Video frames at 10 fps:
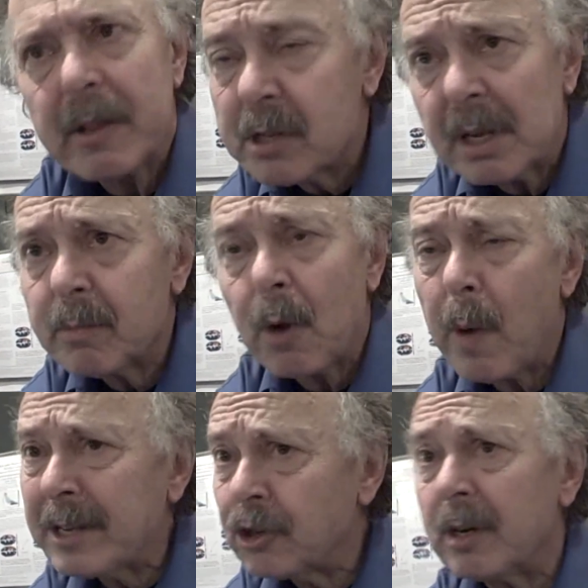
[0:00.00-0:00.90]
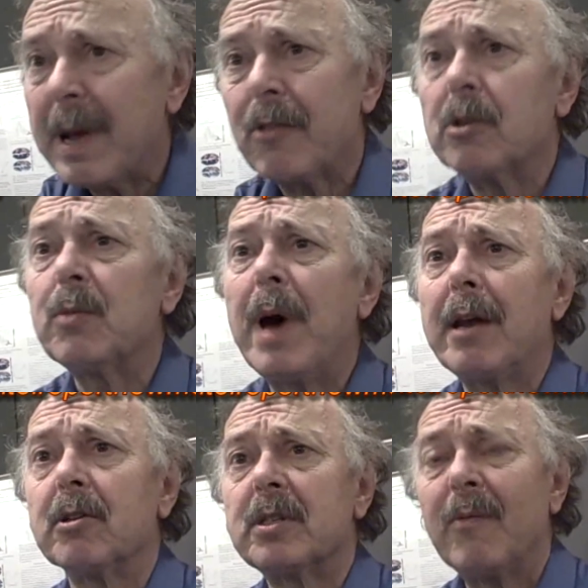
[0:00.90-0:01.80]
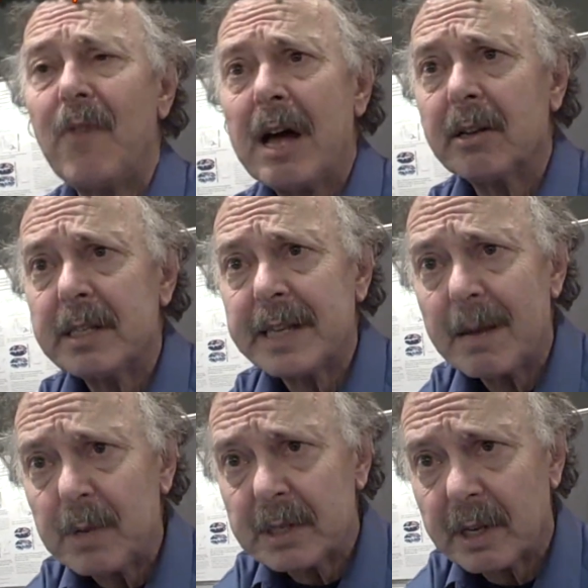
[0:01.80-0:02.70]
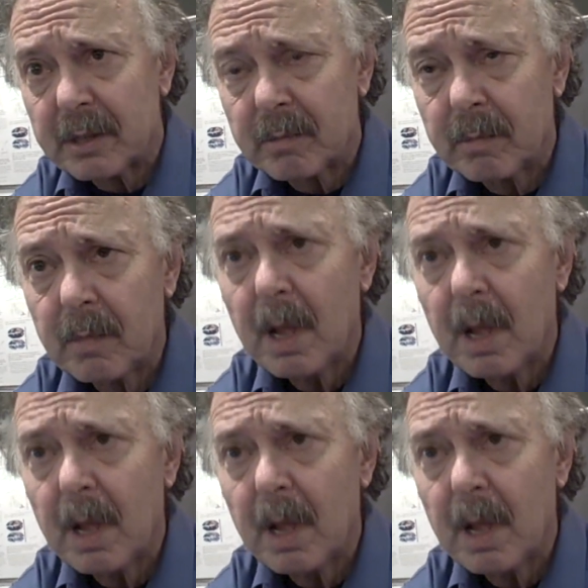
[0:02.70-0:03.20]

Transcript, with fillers: Now, there's some question about those models, some valid skepticism,